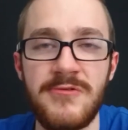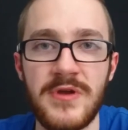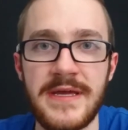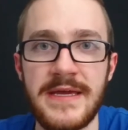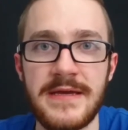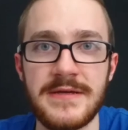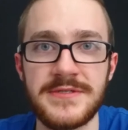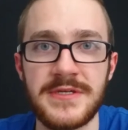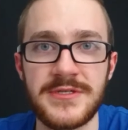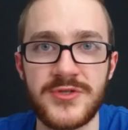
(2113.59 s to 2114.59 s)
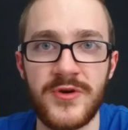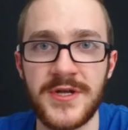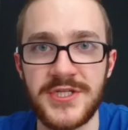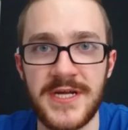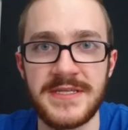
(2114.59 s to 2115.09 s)
equally as a
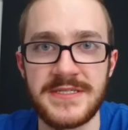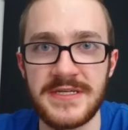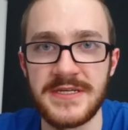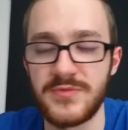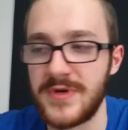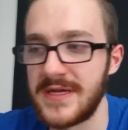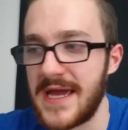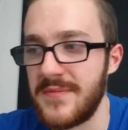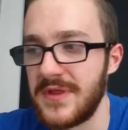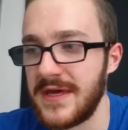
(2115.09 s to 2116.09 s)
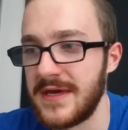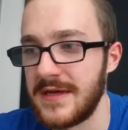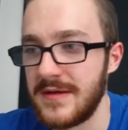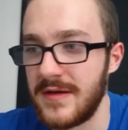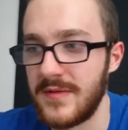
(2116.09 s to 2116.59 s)
stronger chance as winning Game of the
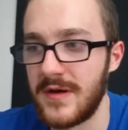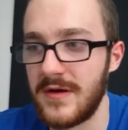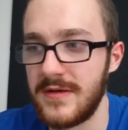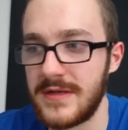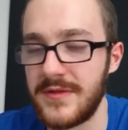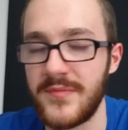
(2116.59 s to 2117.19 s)
Year uh,